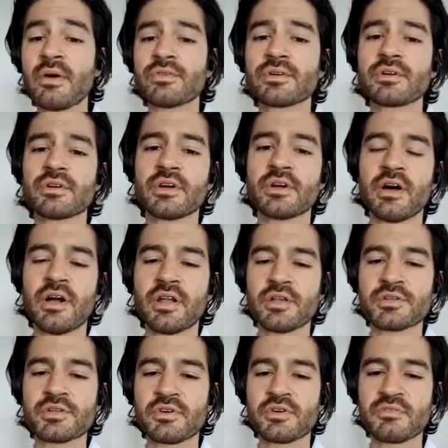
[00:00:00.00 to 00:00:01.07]

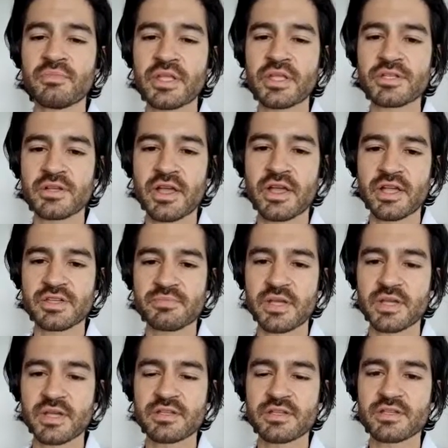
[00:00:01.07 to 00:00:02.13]
However, on a sort of mental
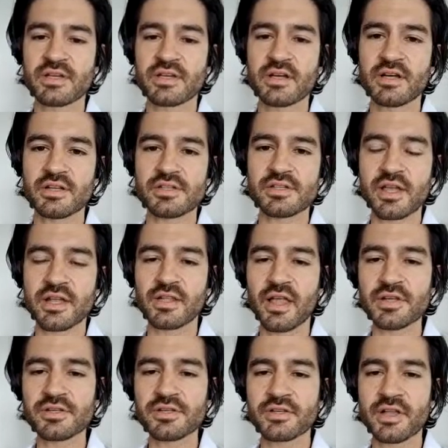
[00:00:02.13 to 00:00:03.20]
aspect, on a
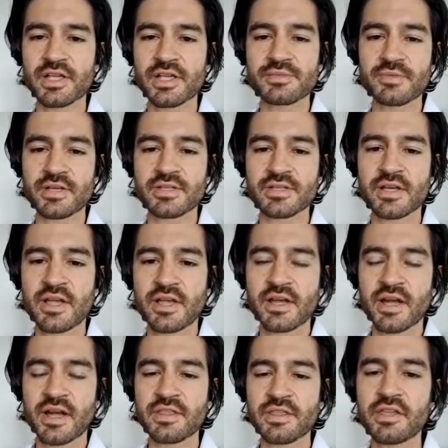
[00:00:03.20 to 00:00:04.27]
psychological aspect,
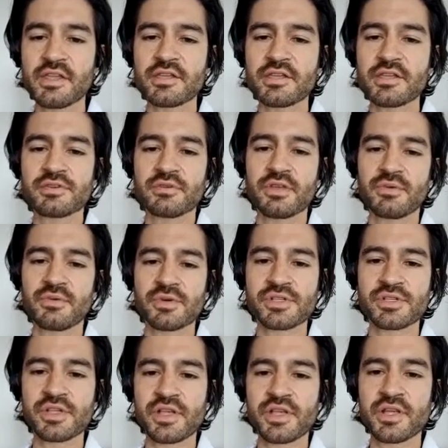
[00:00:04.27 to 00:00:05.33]
I think it is true
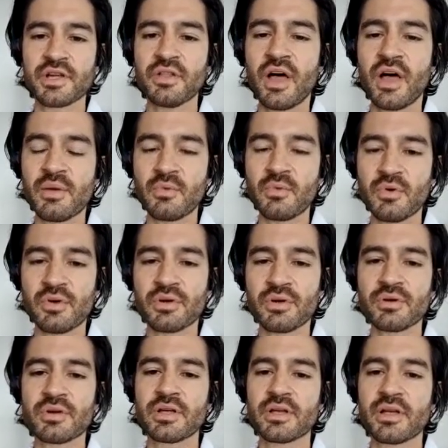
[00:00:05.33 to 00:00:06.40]
that we're seeing a lot
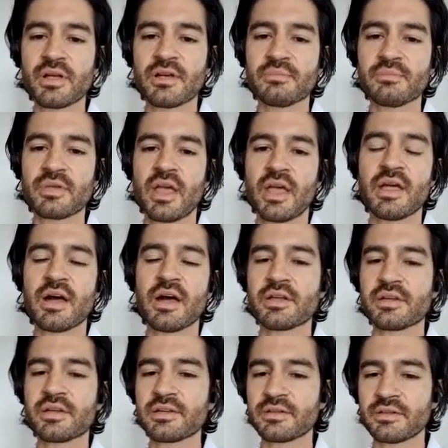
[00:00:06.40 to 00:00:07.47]
more
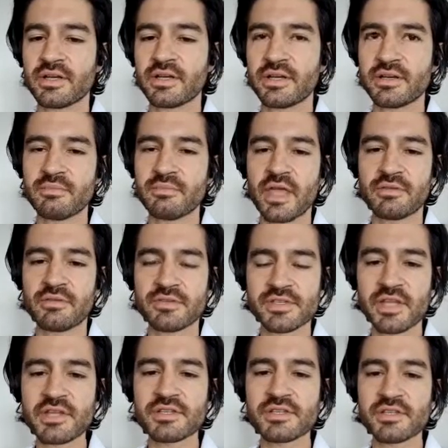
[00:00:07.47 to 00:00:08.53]
chaotic
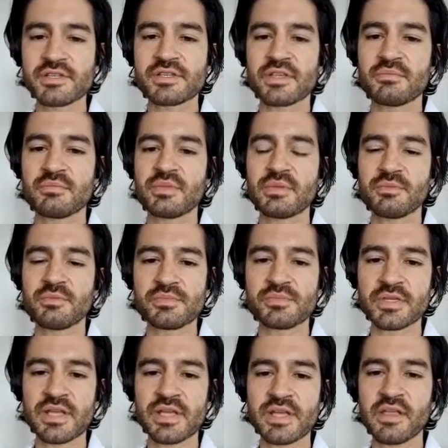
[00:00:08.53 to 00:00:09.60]
manifestations in people's
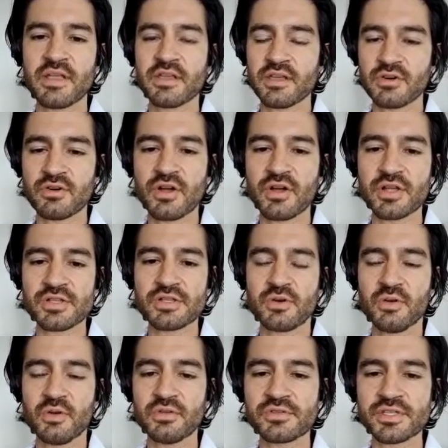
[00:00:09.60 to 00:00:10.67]
mentality across the
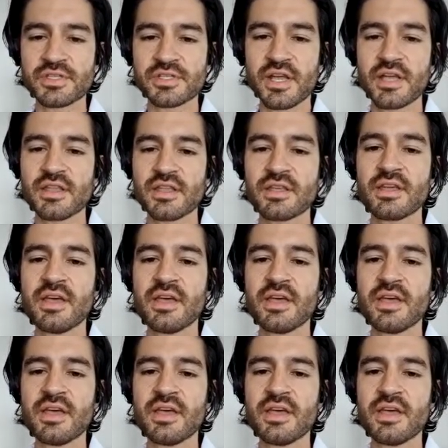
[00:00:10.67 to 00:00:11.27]
whole of society.